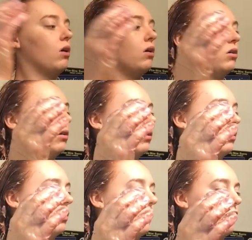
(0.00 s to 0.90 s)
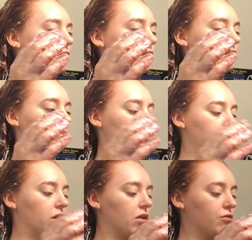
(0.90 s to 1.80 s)
Oh, it feels like some's in
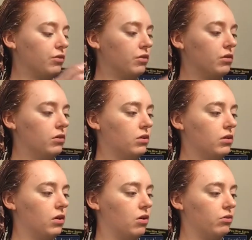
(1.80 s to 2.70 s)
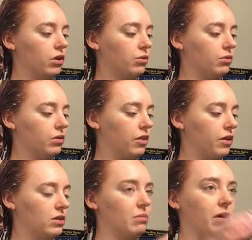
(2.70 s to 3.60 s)
my glove. Oh no, I
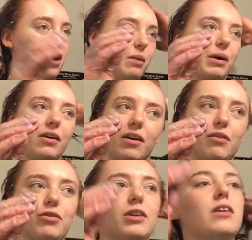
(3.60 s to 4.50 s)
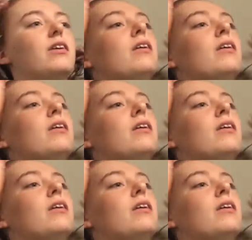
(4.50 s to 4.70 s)
think some got in my glove.